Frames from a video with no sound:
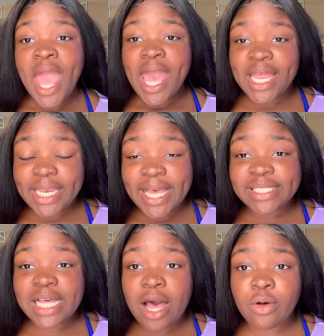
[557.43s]
and
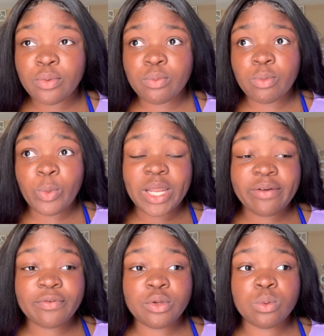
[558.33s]
that's how
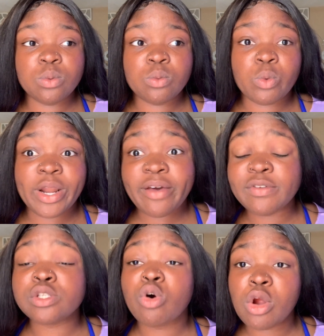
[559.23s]
whatever
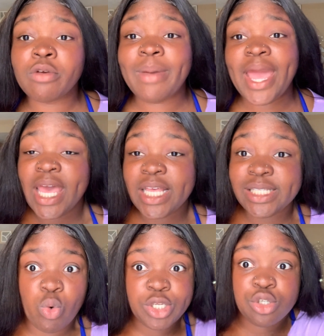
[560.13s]
score you make
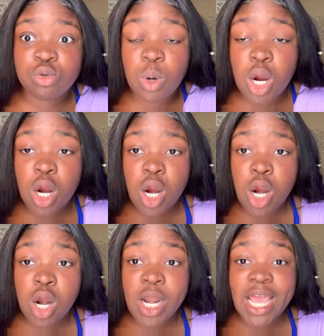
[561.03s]
is what you
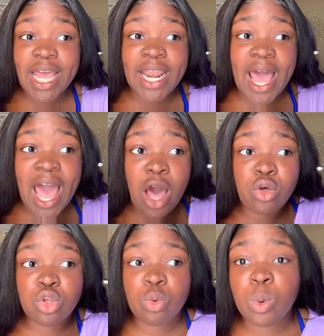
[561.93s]
earn and how
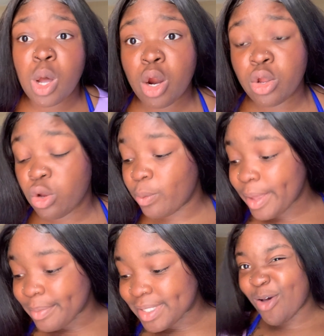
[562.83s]
you will earn your
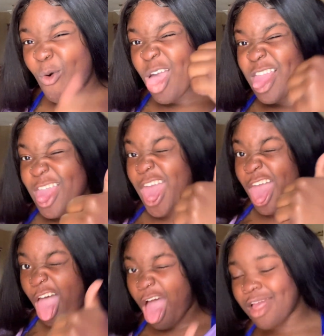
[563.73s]
ribbon. So
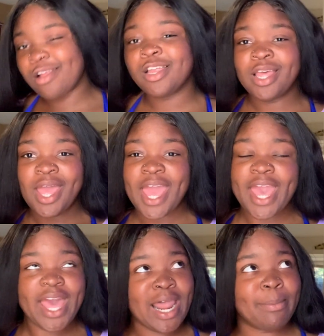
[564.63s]
yeah, and I